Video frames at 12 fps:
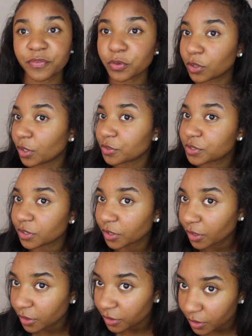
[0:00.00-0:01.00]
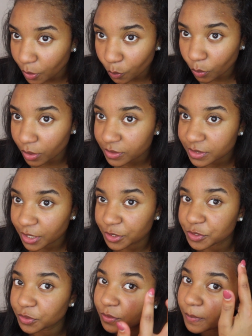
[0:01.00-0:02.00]
give you a closer look whilst
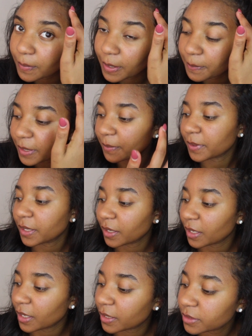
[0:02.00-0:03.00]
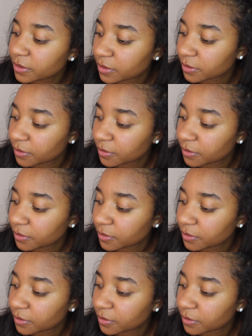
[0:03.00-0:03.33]
I do my baby hairs.